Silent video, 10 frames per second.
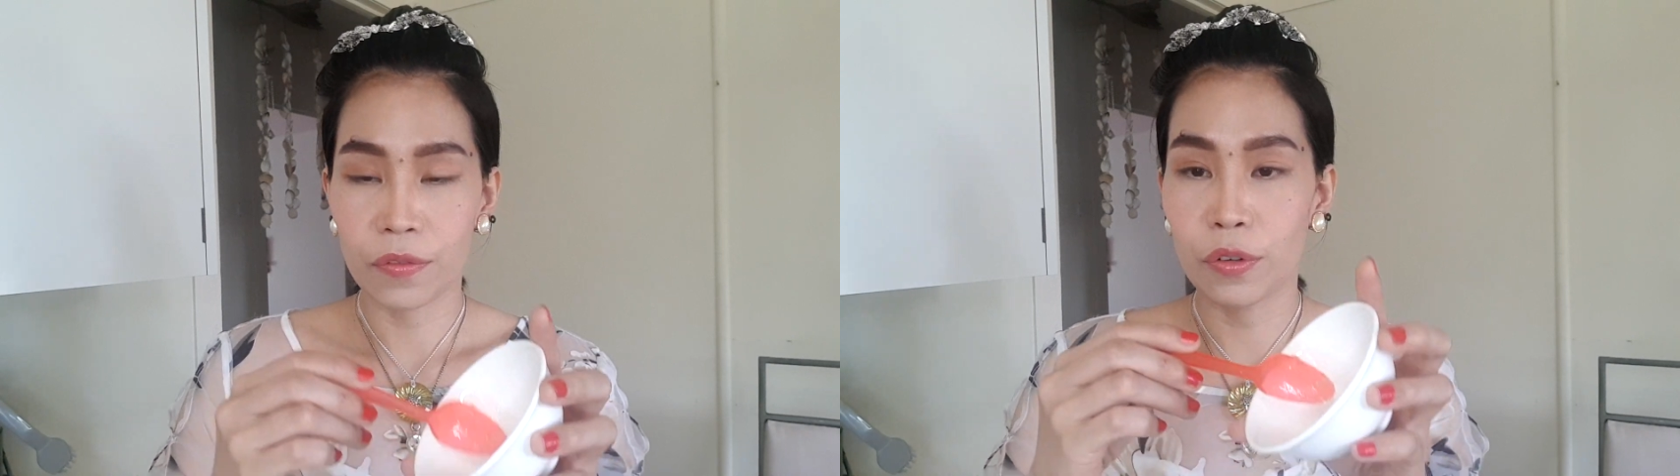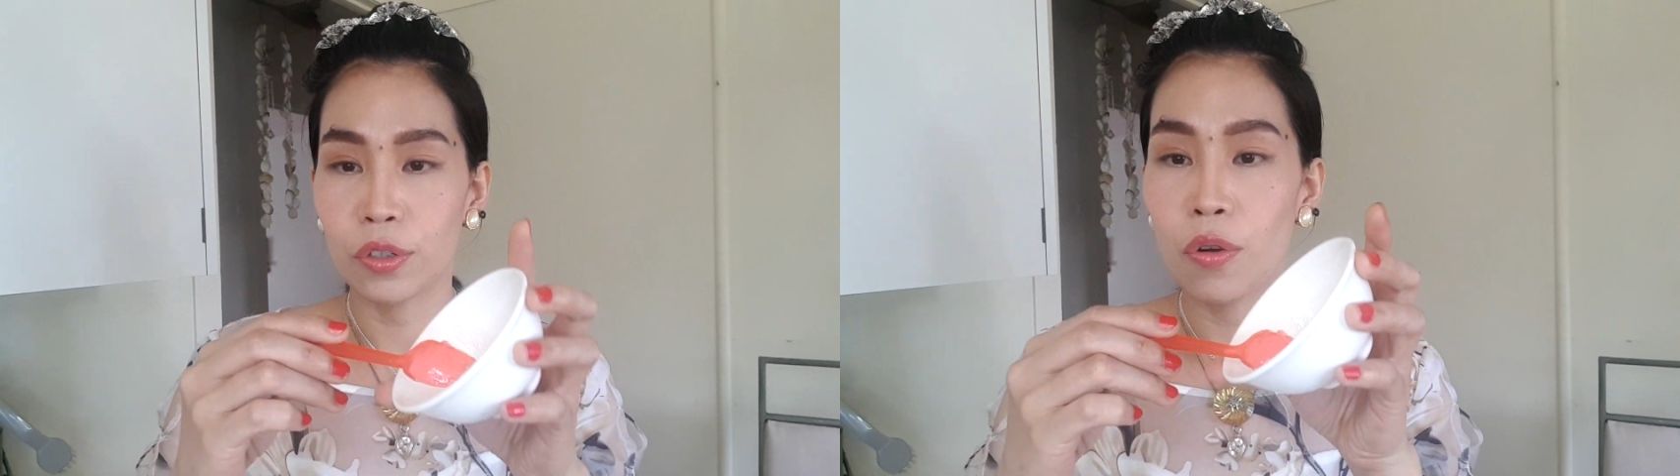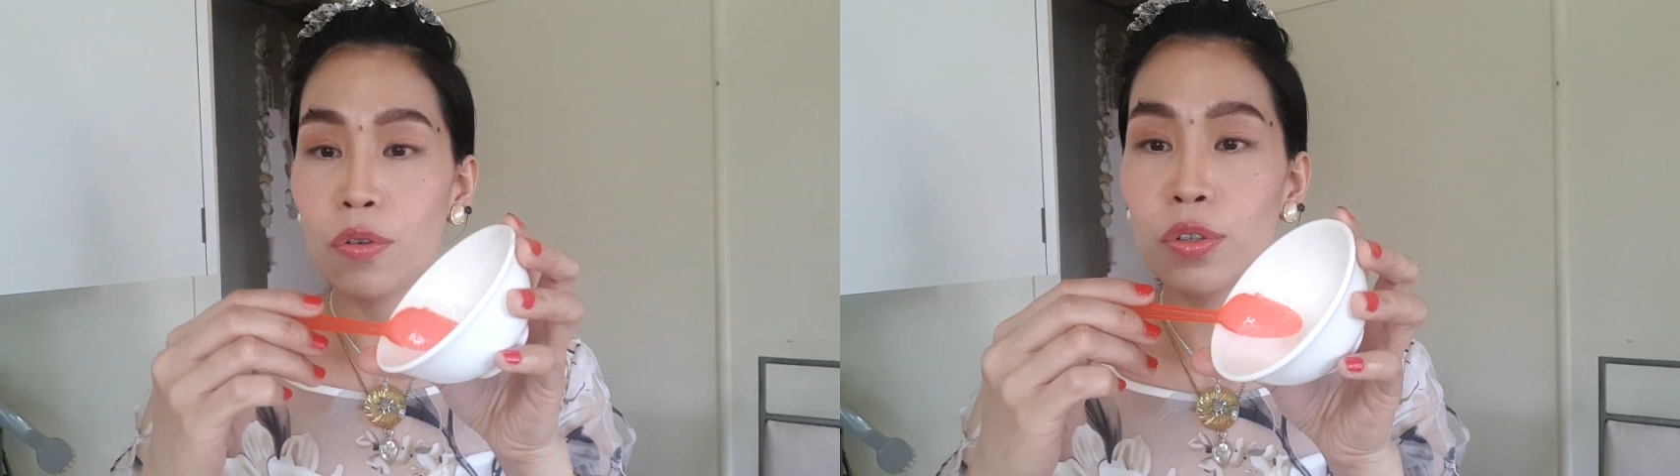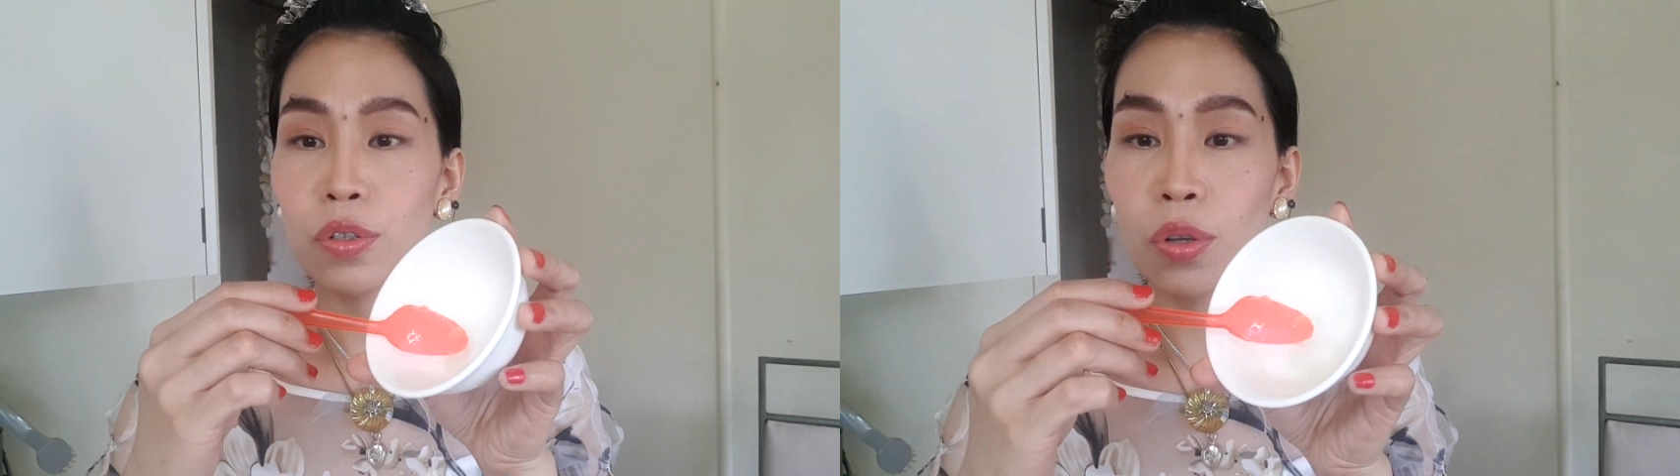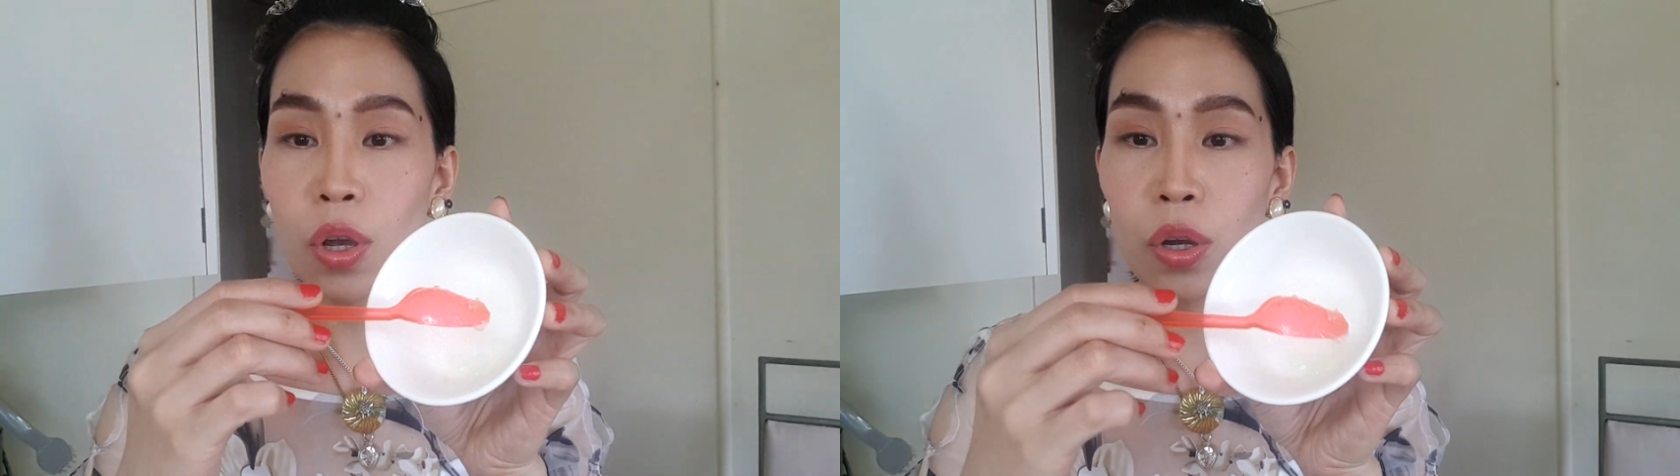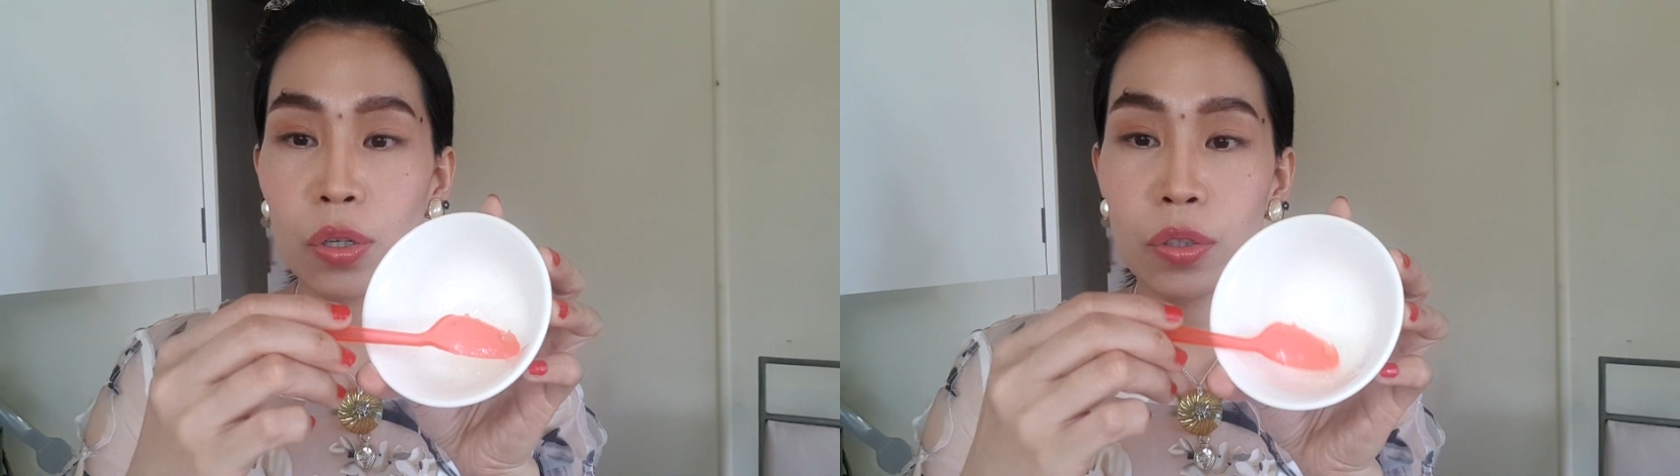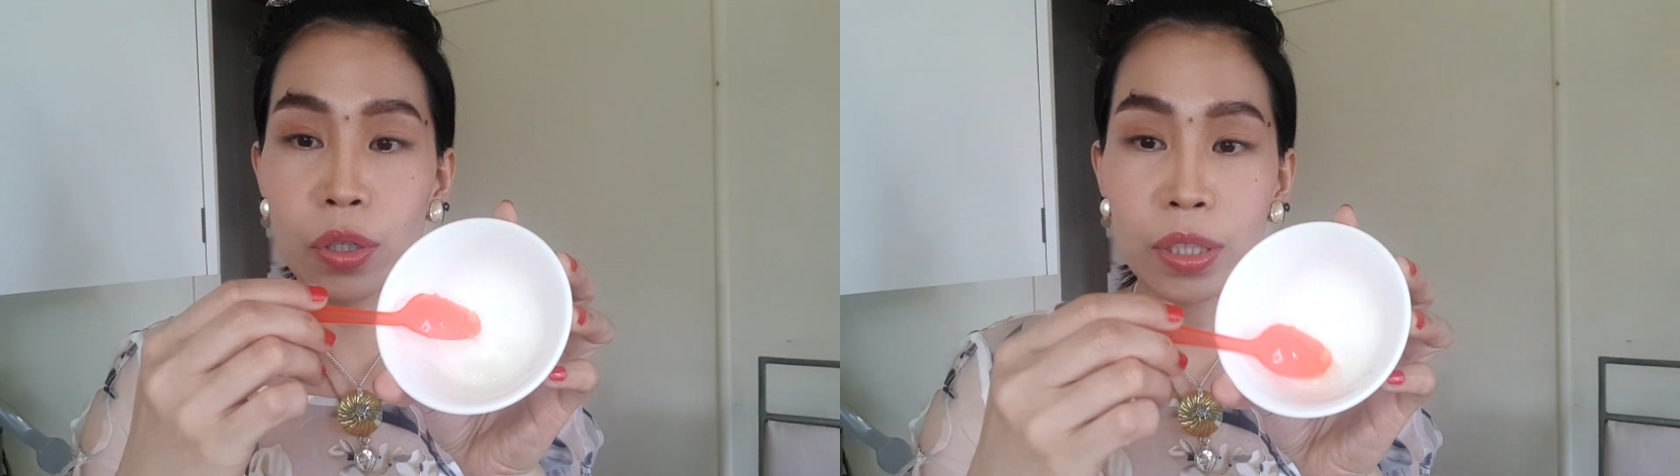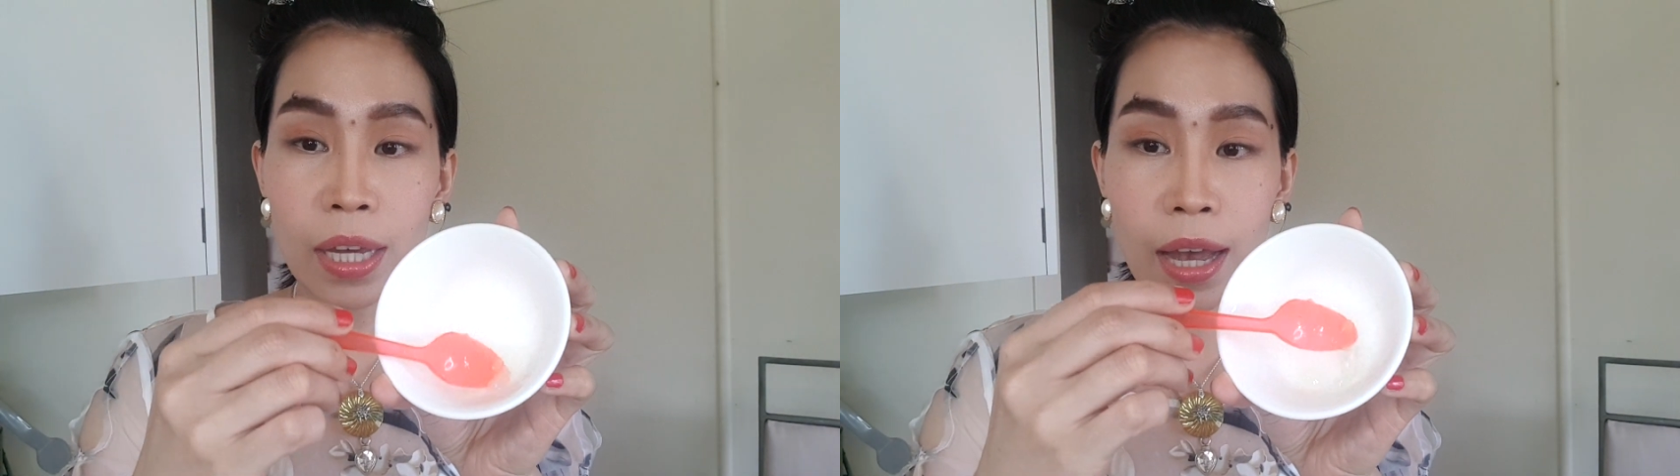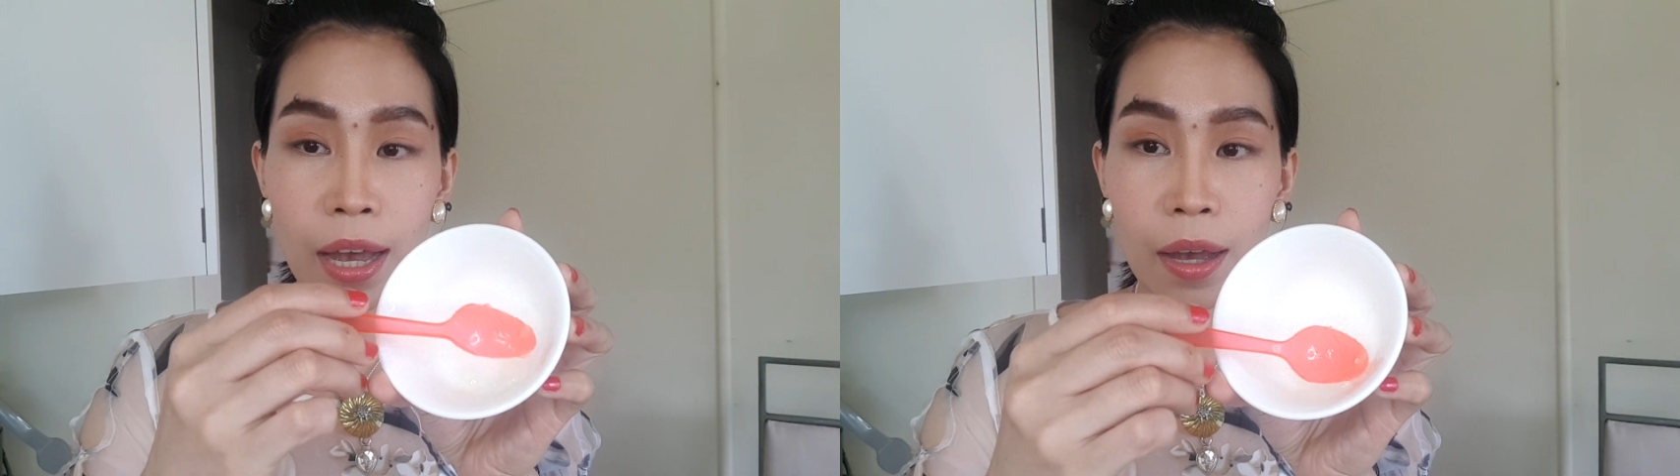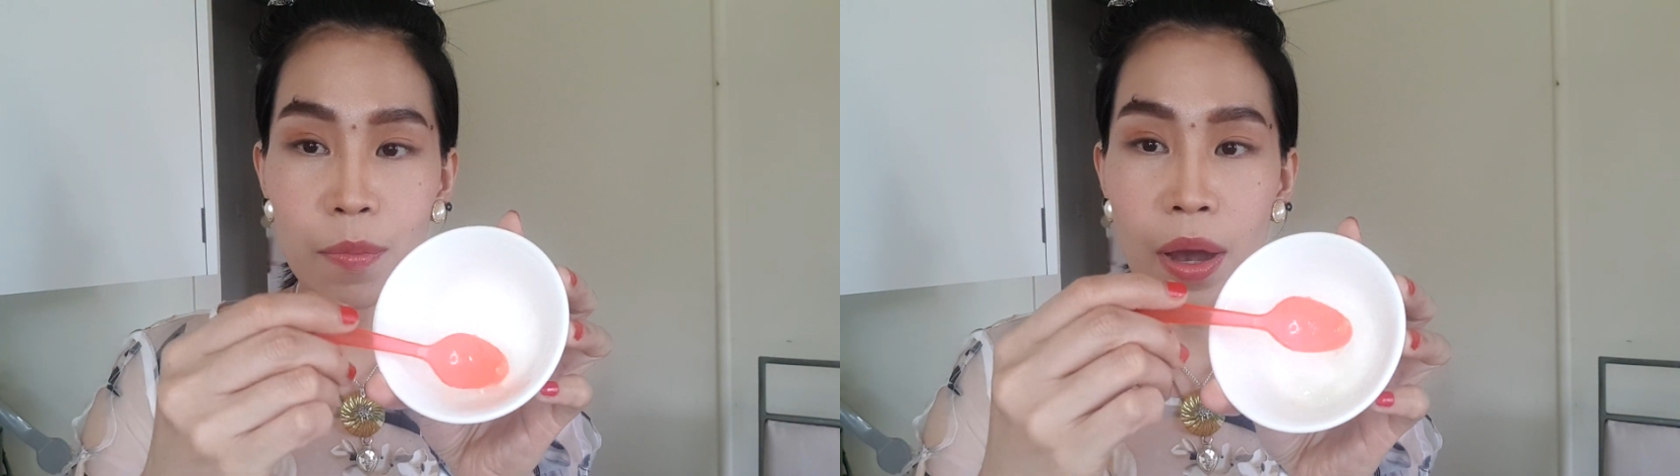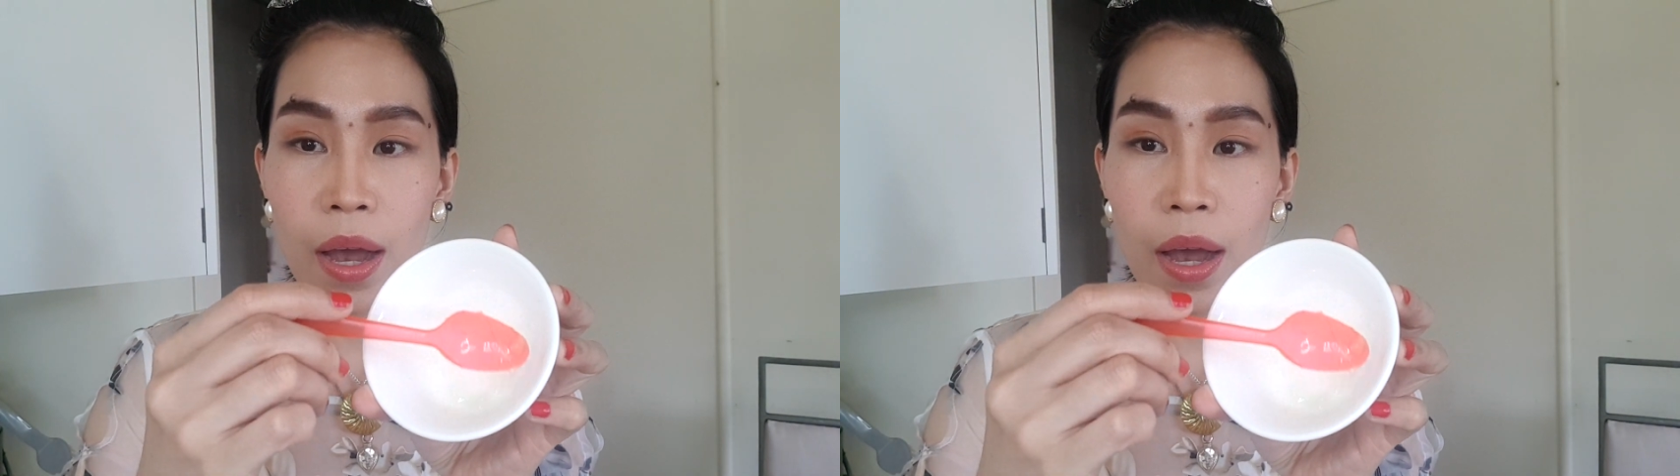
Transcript: For those don't have